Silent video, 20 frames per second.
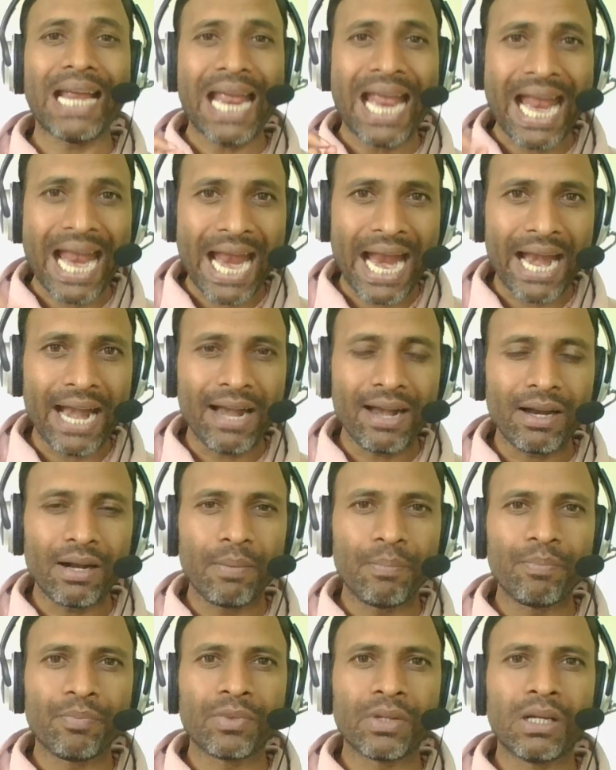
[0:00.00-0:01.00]
And
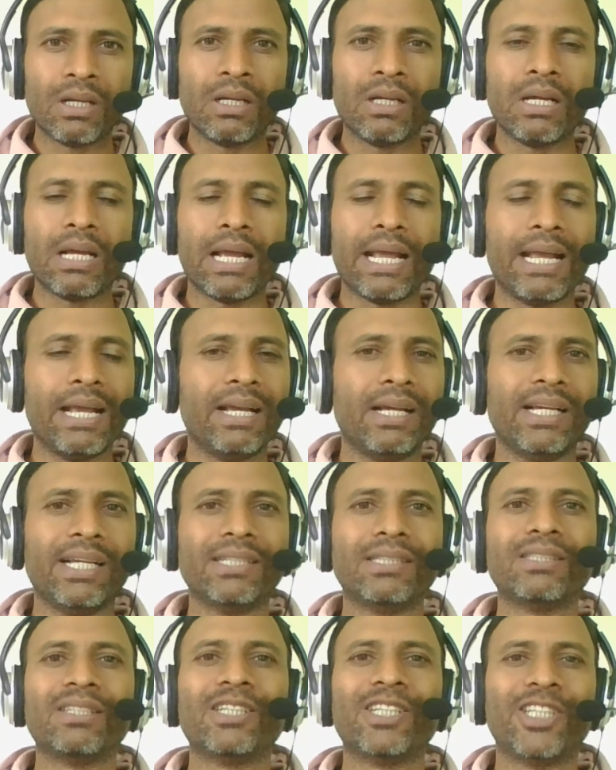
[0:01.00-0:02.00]
he
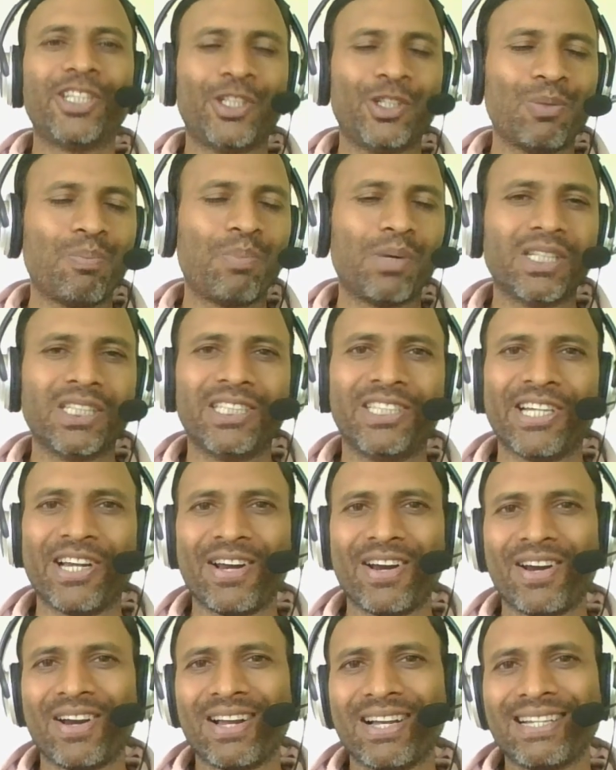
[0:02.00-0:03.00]
is super
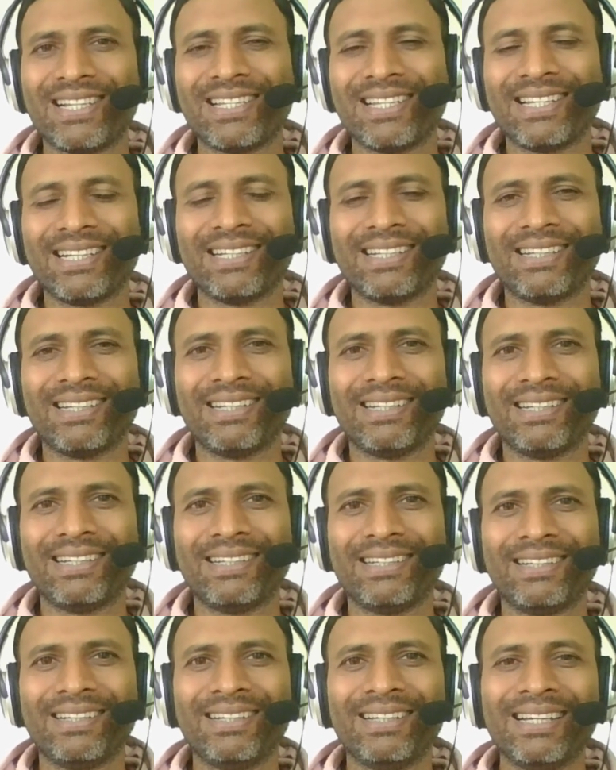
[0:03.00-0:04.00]
generous.
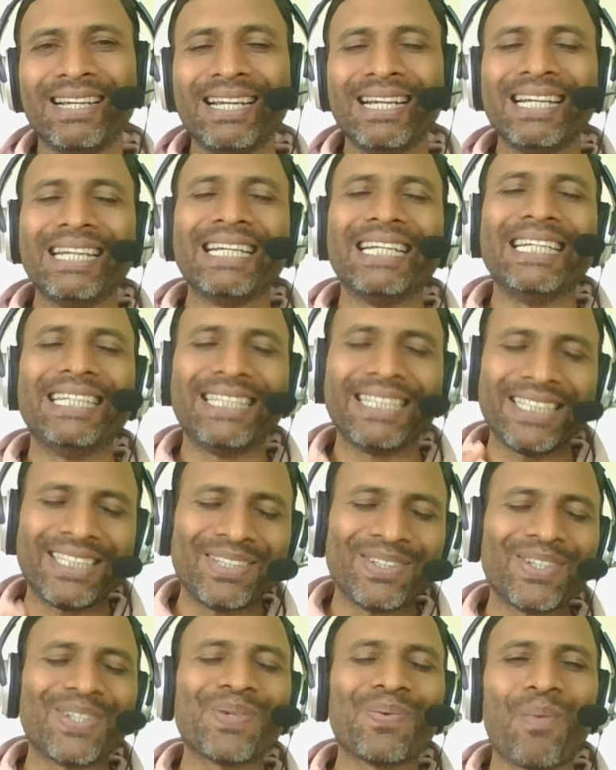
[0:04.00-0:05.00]
He does
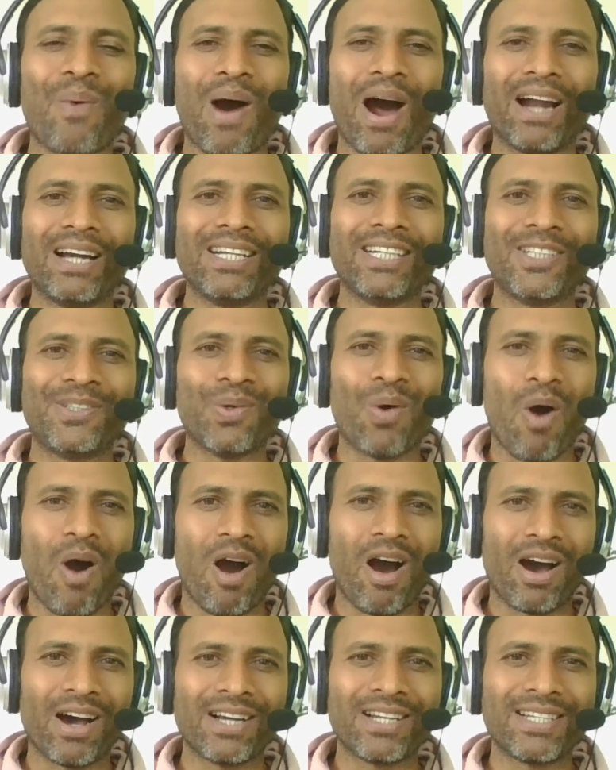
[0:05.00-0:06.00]
not want to
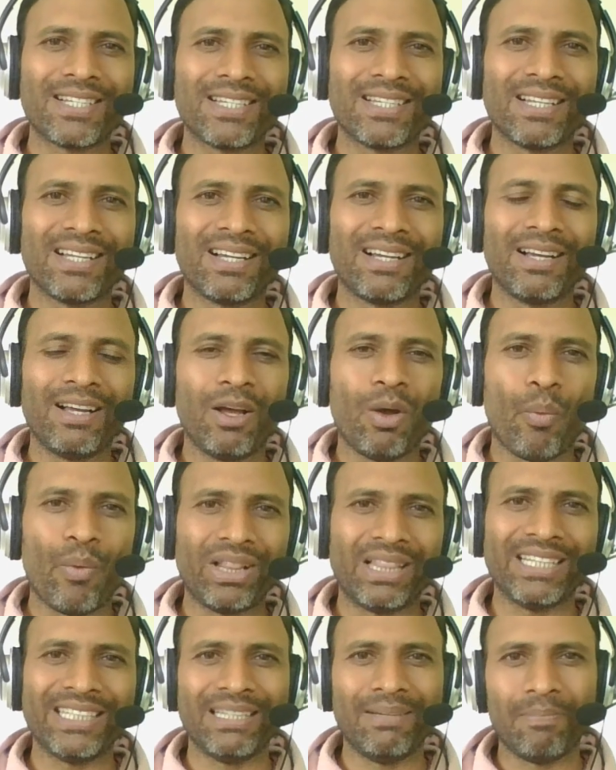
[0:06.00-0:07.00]
harsh
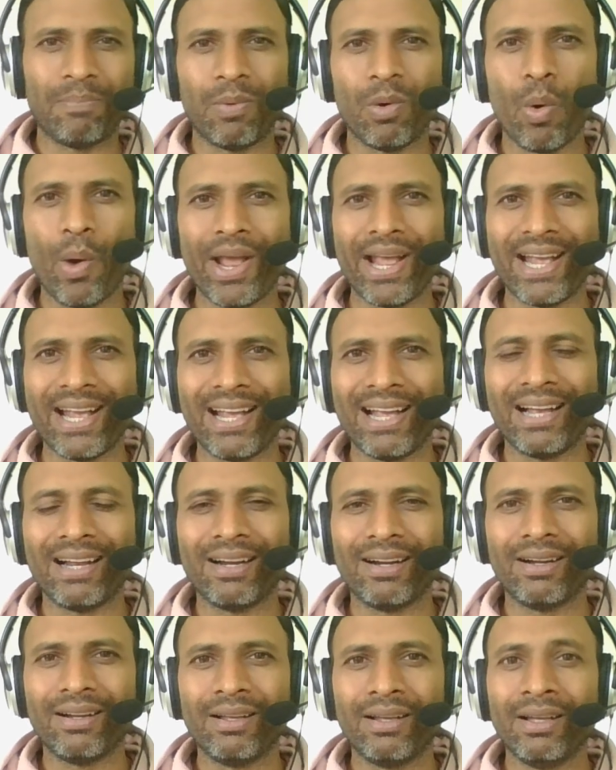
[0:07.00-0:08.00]
with his employee.
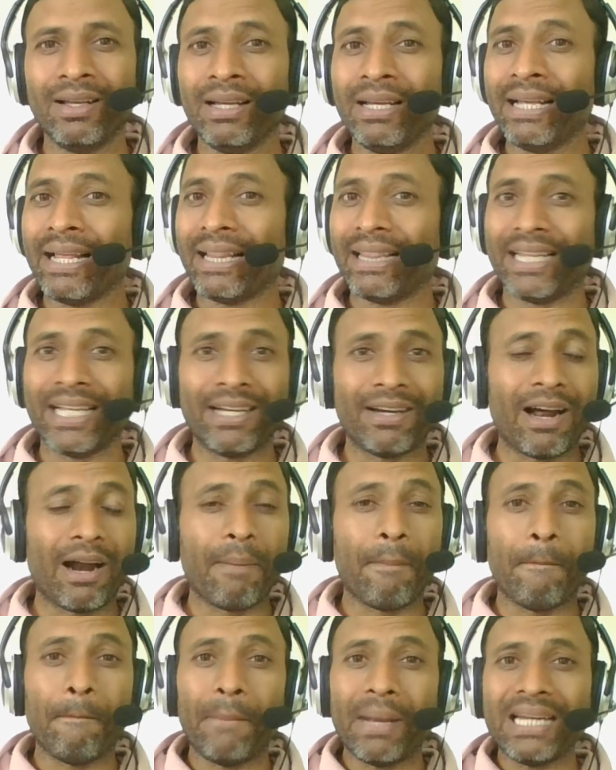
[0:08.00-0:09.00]
There
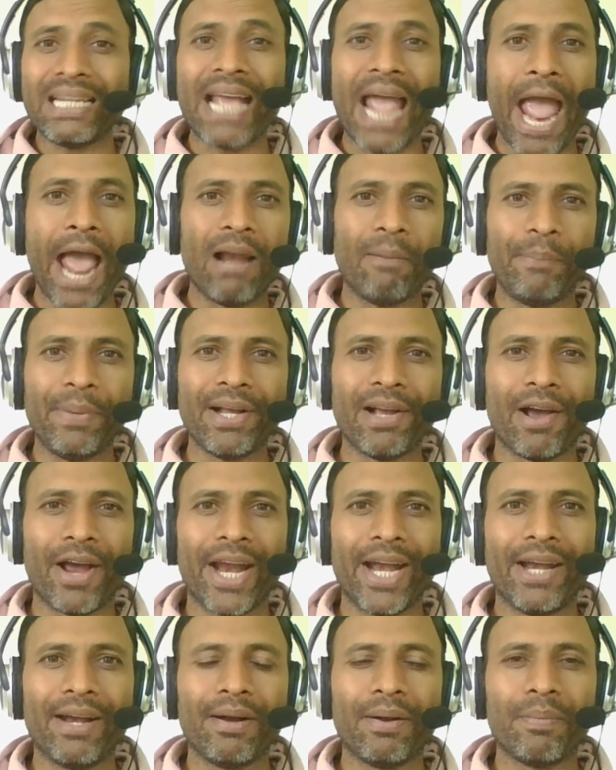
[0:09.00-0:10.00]
are many helping
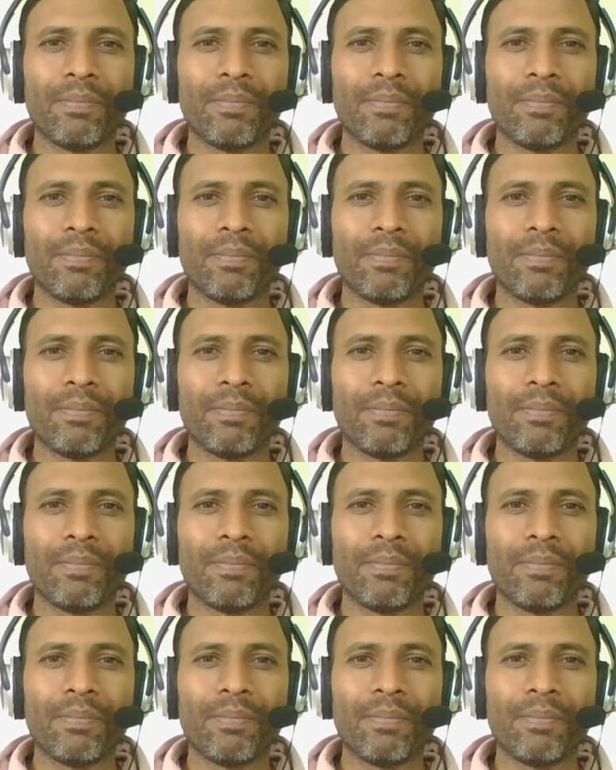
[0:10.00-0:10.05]
hands.